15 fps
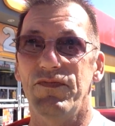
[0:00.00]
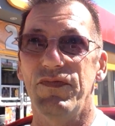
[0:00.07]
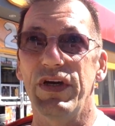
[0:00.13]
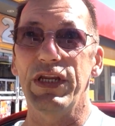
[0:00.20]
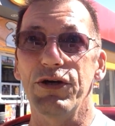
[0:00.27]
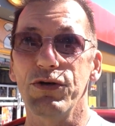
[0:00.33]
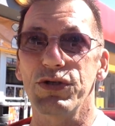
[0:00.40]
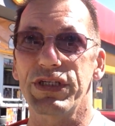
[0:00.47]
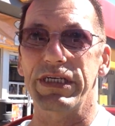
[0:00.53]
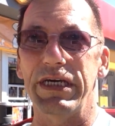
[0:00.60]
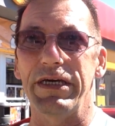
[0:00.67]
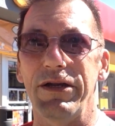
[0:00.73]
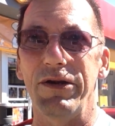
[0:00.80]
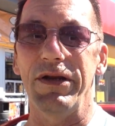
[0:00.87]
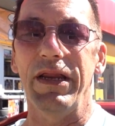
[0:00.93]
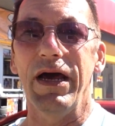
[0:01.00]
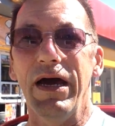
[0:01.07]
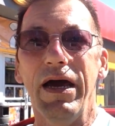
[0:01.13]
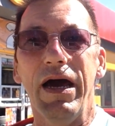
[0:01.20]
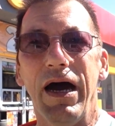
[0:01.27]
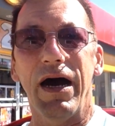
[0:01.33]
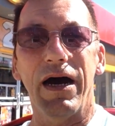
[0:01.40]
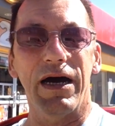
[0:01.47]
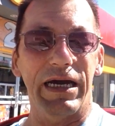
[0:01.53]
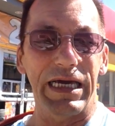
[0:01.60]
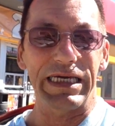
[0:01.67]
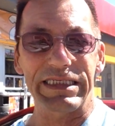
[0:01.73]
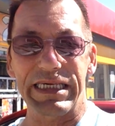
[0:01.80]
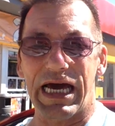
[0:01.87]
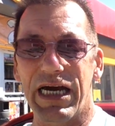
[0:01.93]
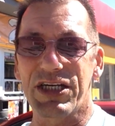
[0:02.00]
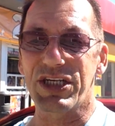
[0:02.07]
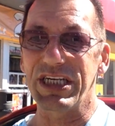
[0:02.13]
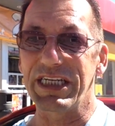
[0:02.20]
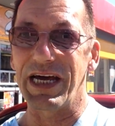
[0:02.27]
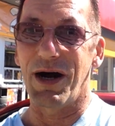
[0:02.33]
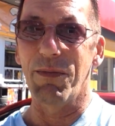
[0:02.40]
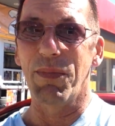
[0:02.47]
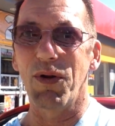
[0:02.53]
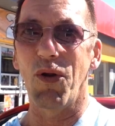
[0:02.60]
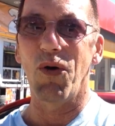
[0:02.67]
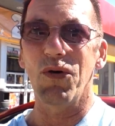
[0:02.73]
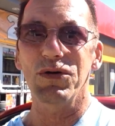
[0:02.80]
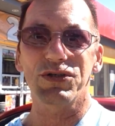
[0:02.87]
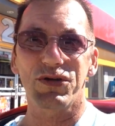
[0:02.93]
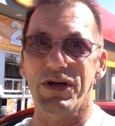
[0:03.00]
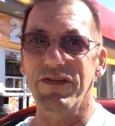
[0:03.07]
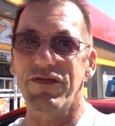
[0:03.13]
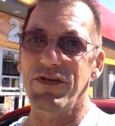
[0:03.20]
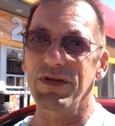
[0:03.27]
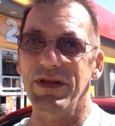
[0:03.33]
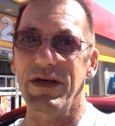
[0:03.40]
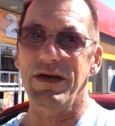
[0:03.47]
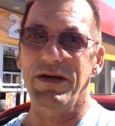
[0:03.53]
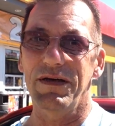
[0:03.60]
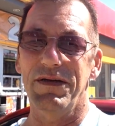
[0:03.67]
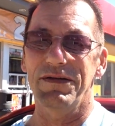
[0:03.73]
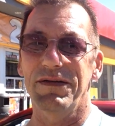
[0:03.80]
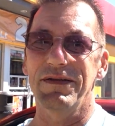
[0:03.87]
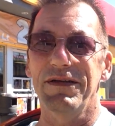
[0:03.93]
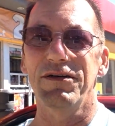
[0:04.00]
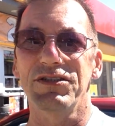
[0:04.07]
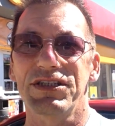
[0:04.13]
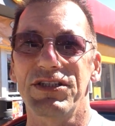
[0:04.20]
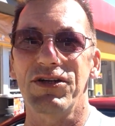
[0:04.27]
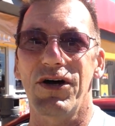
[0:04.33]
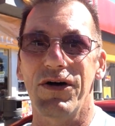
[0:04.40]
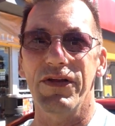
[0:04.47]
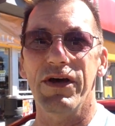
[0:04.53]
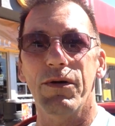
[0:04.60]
Video Skin uh, it's actually down below. Sorry for the little stall